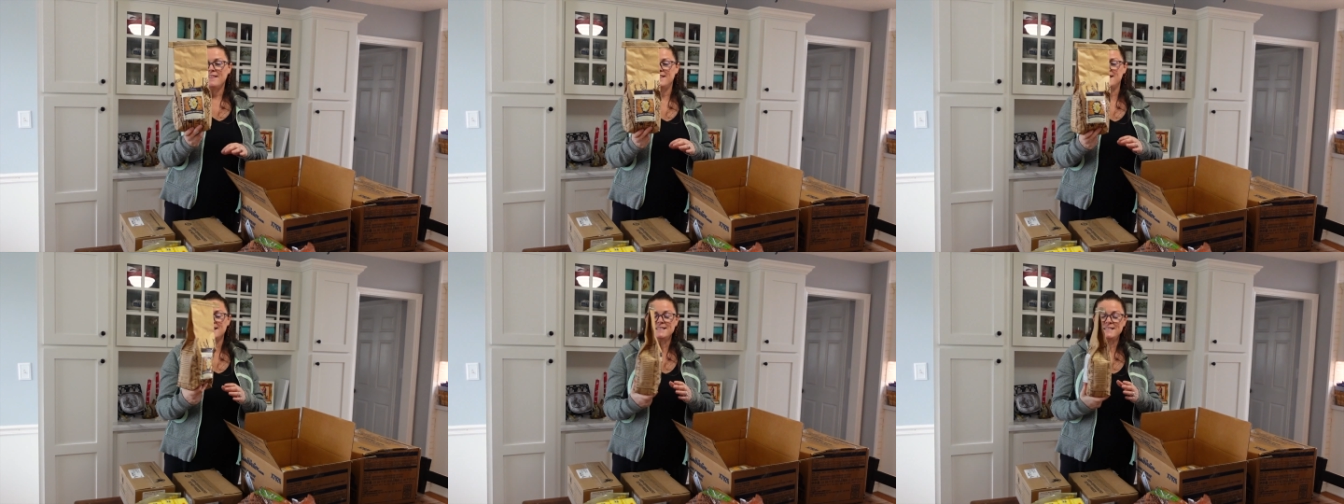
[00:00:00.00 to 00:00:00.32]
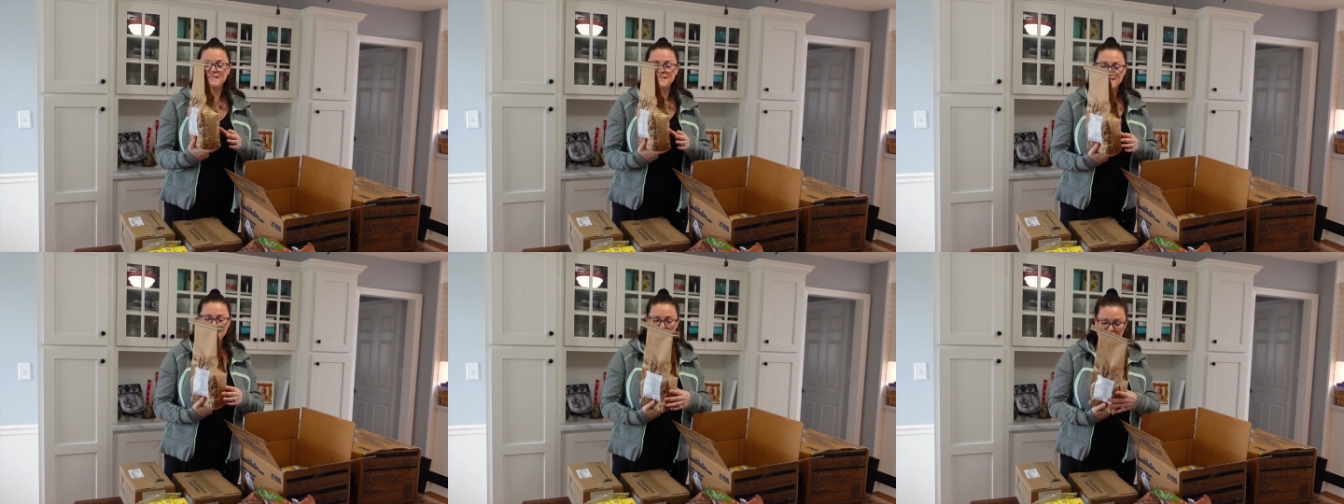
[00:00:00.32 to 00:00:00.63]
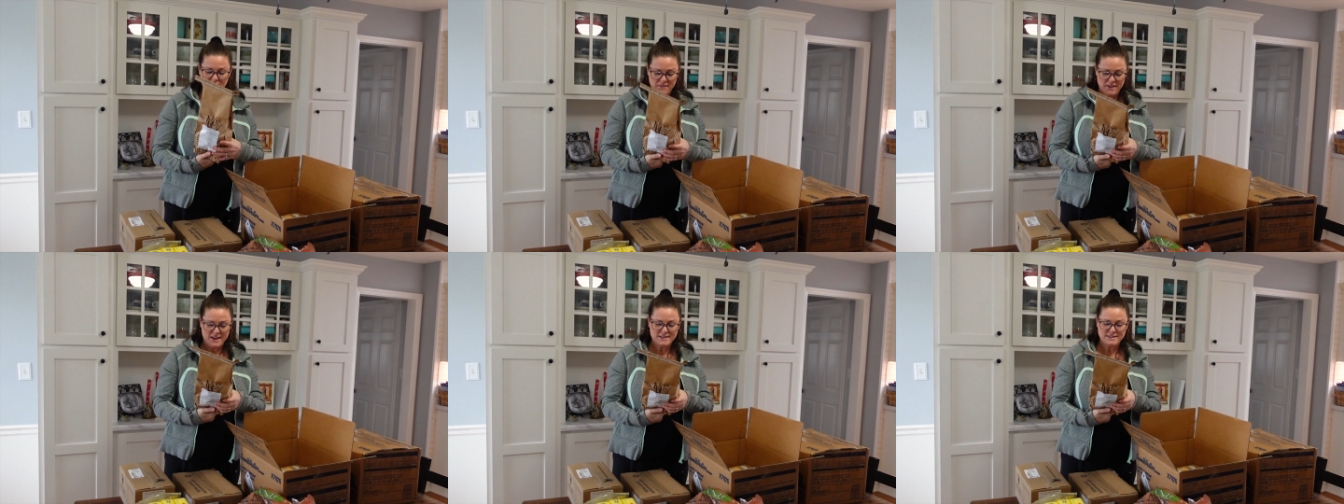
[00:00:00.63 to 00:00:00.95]
This stuff
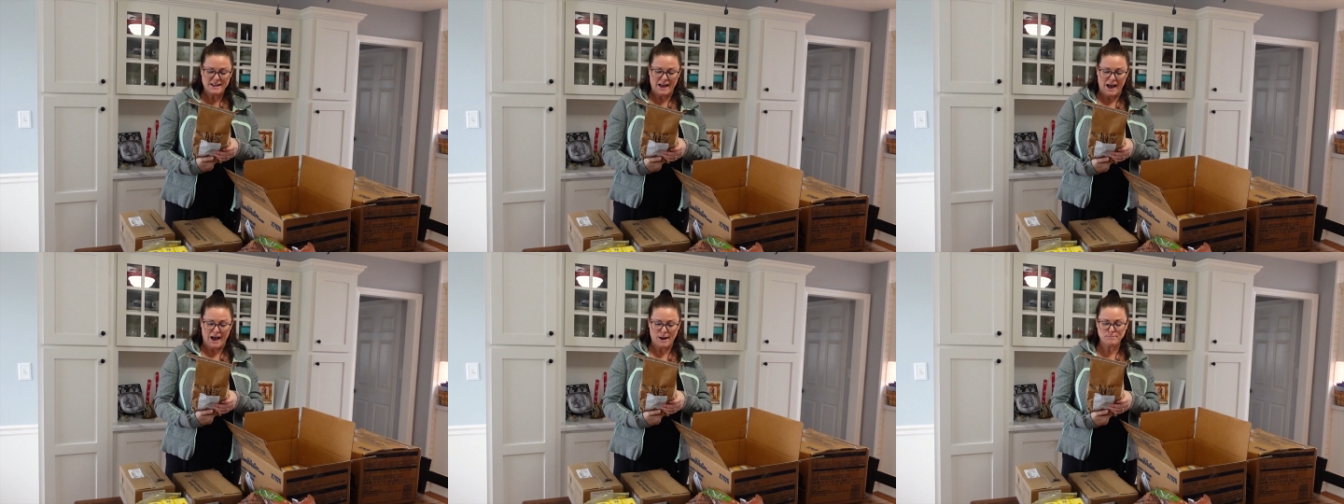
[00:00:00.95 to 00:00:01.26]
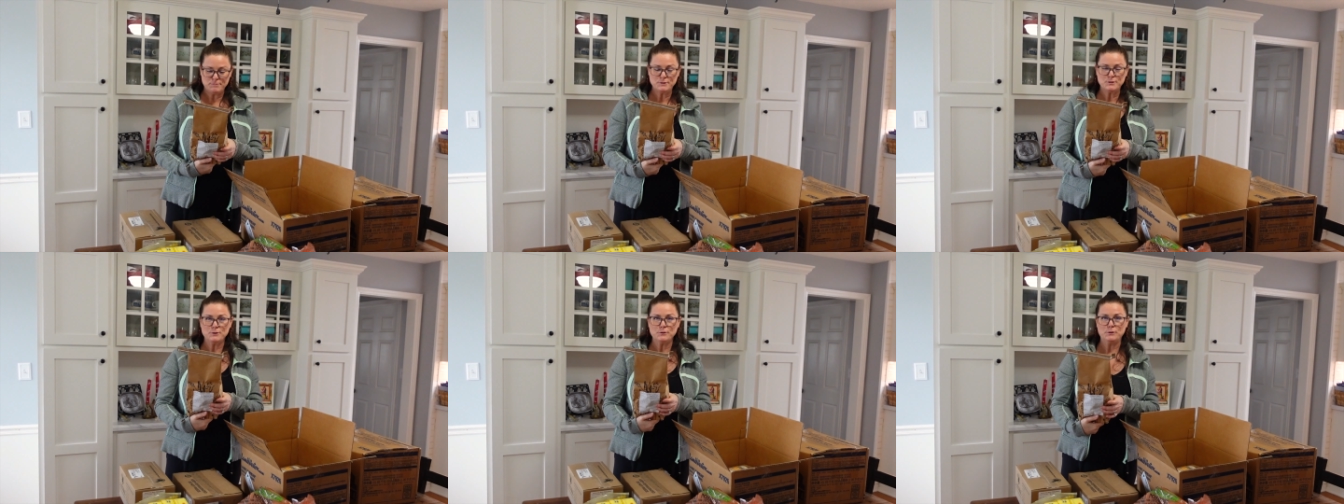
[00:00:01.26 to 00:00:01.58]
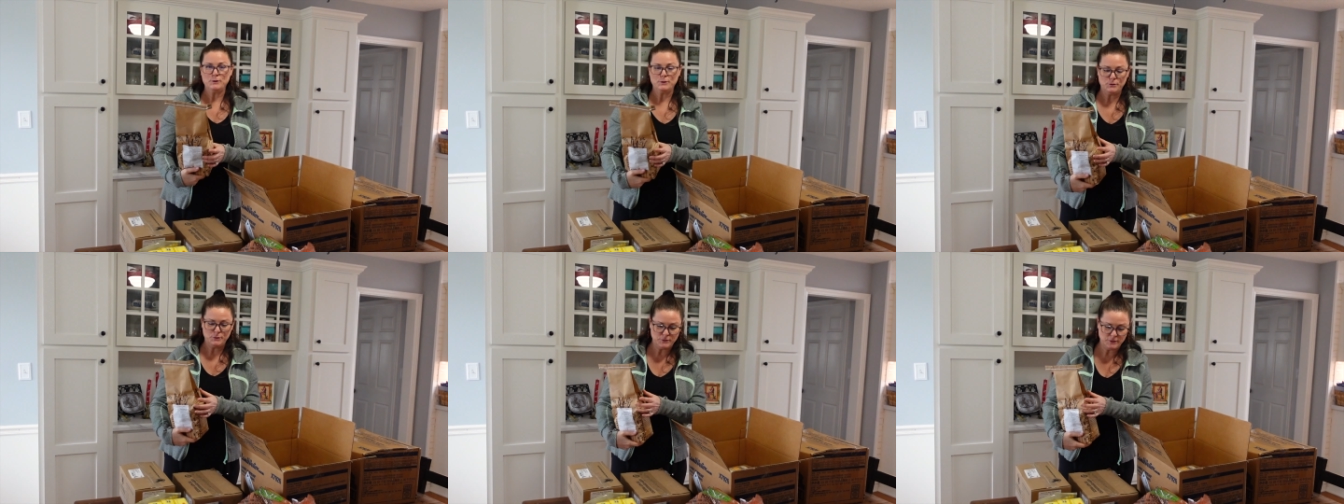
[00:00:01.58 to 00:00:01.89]
is
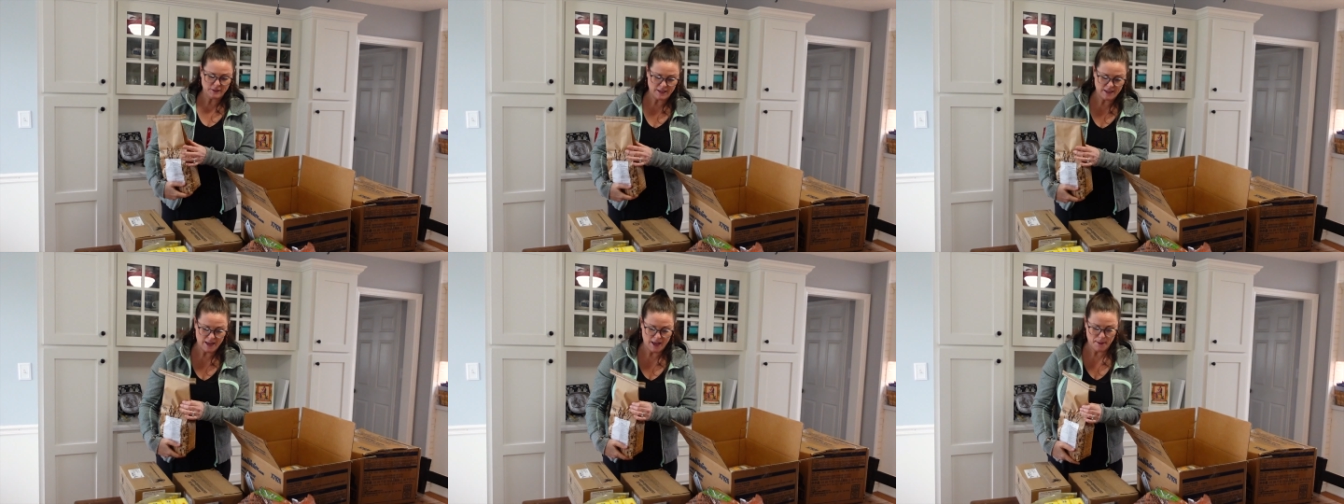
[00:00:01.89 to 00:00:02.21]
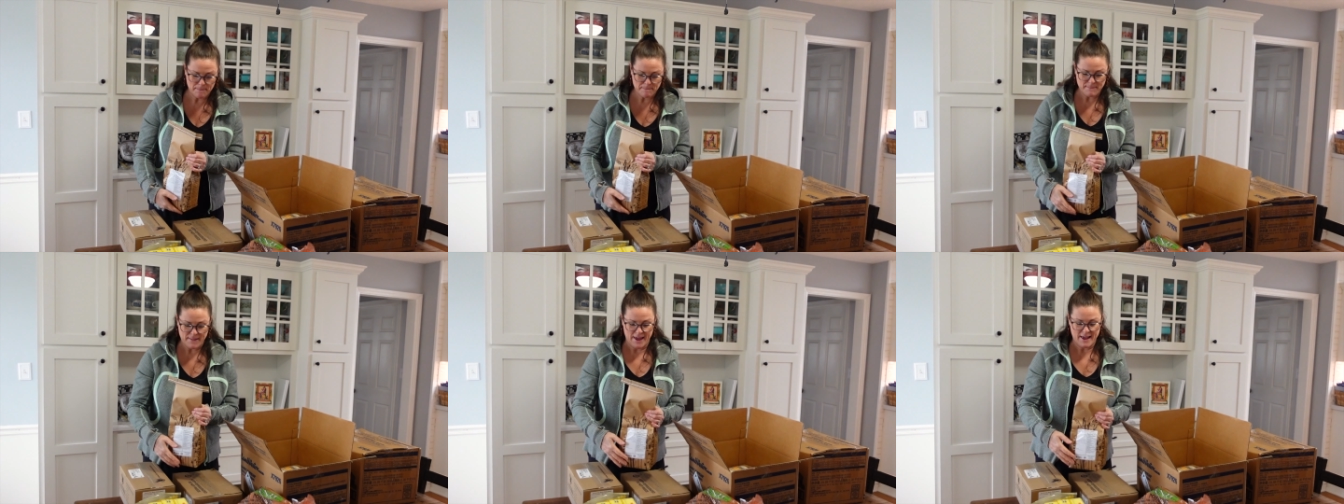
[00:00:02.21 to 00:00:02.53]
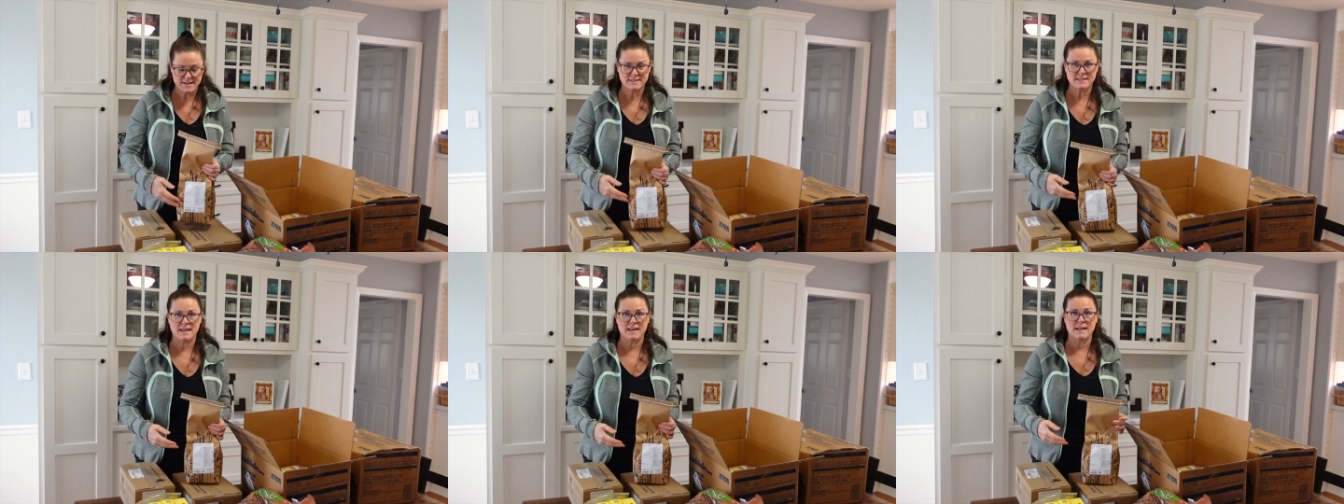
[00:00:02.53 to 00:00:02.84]
absolutely
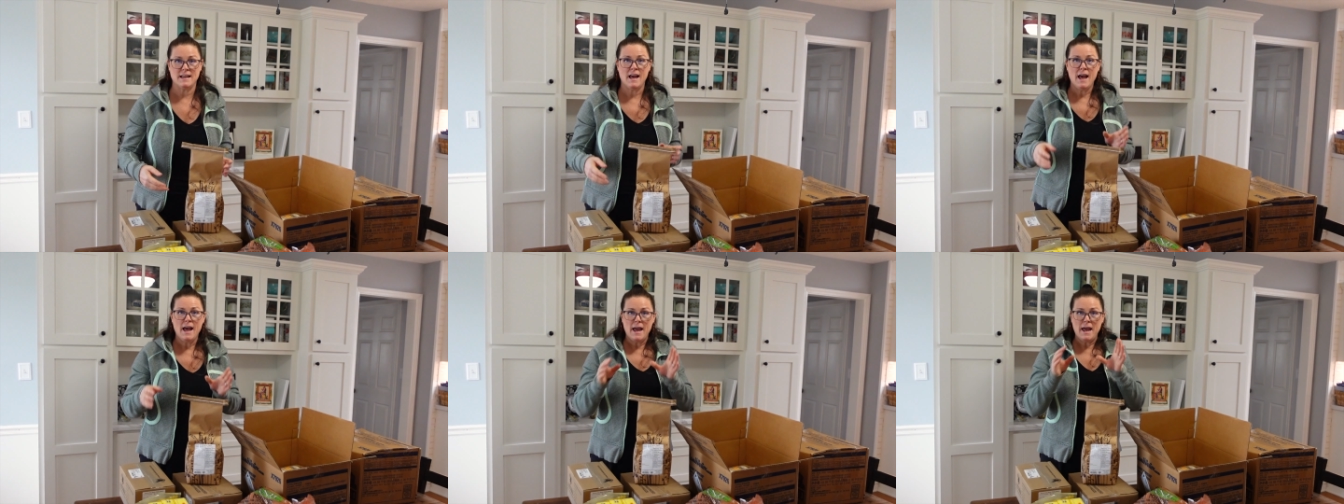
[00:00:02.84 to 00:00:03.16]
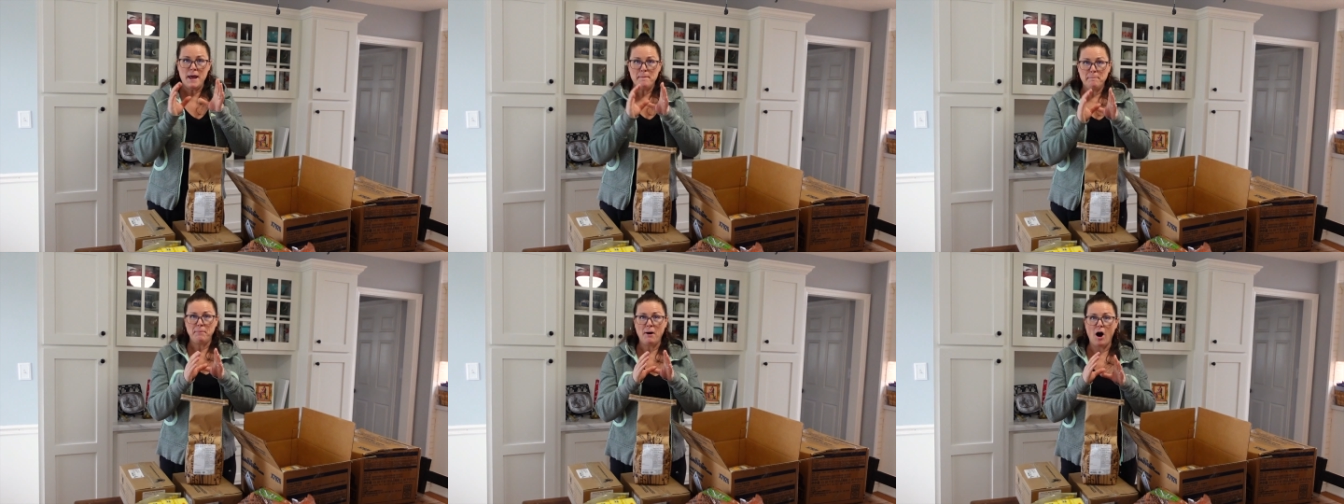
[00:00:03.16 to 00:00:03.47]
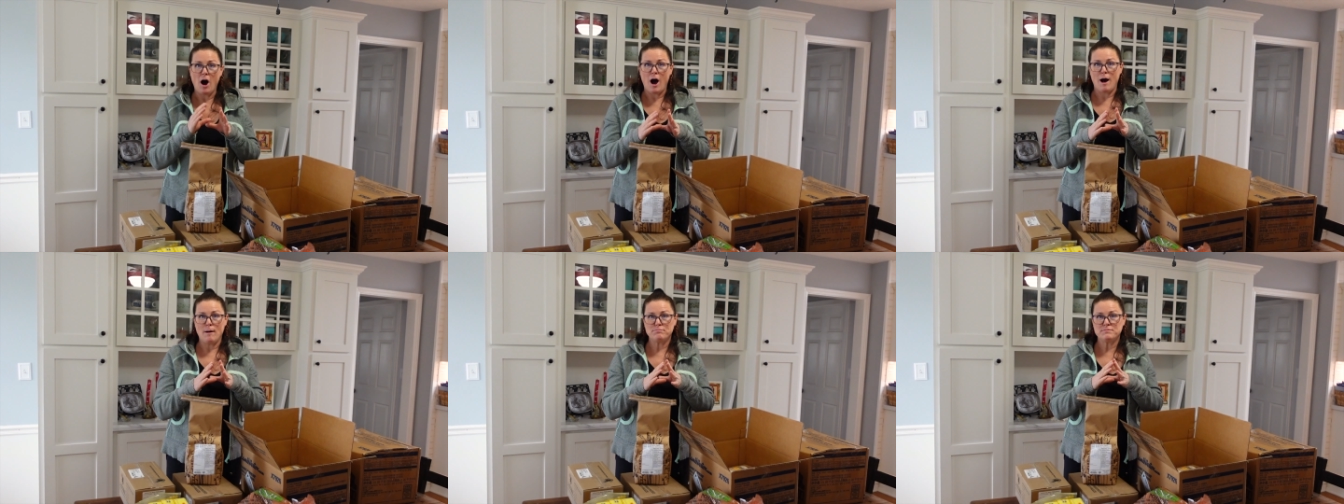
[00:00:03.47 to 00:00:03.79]
amazing. It
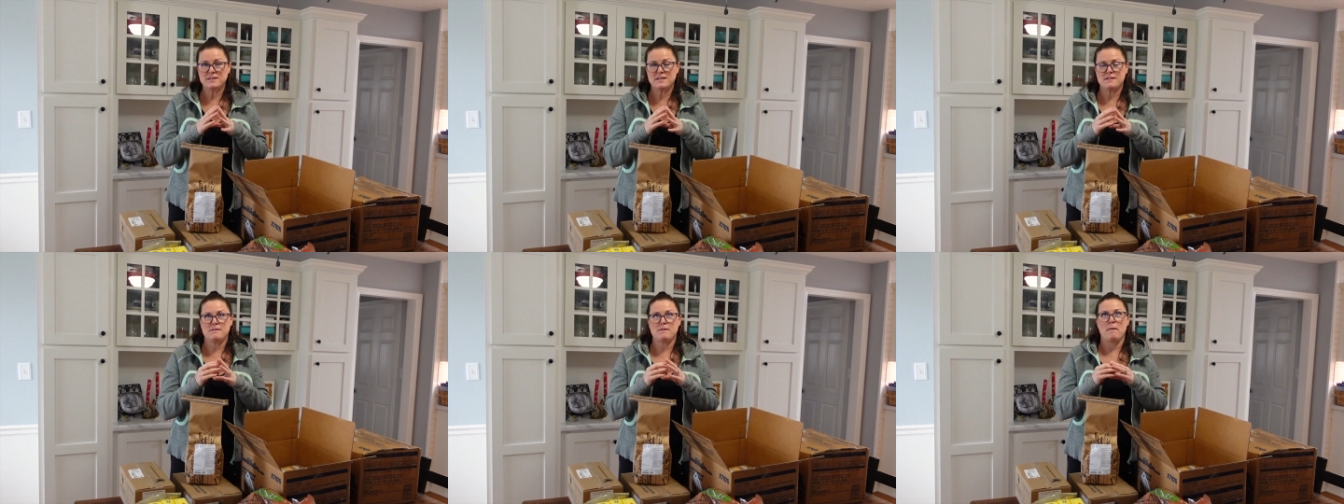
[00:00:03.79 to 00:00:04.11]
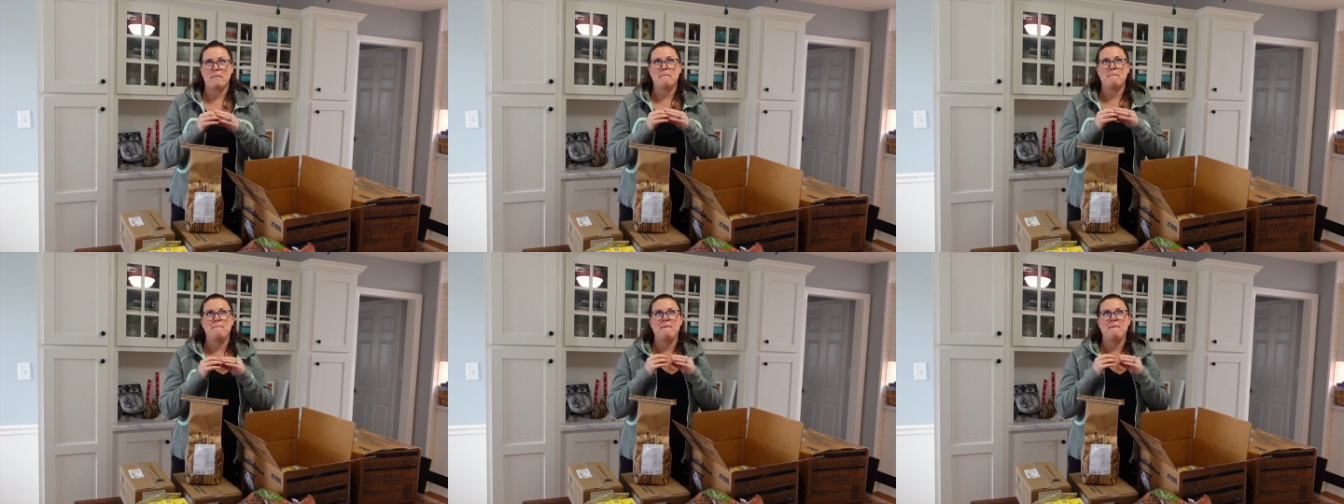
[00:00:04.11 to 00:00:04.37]
pops the